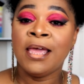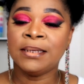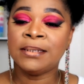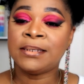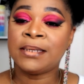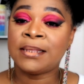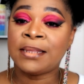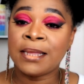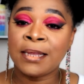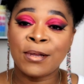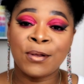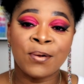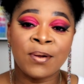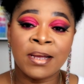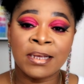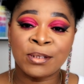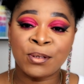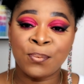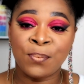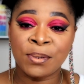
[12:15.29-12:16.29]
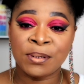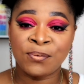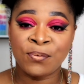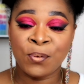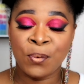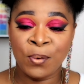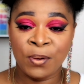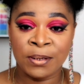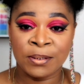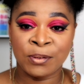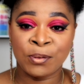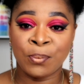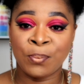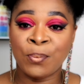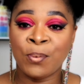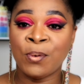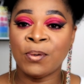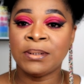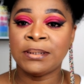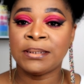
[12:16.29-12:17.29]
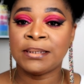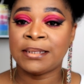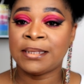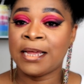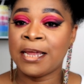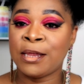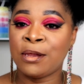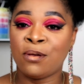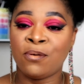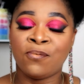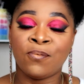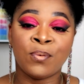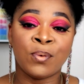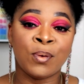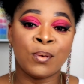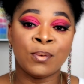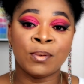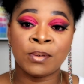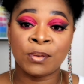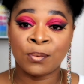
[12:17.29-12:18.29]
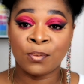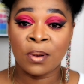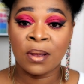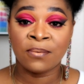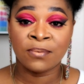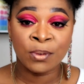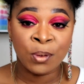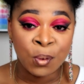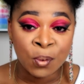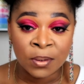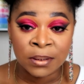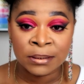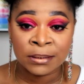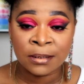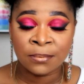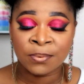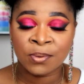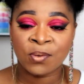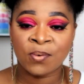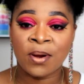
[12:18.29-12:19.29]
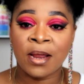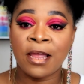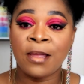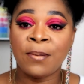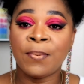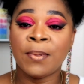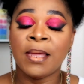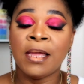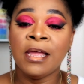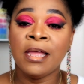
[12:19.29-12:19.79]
So thank you guys so much for all your support. Thank you for those who have newly subscribed.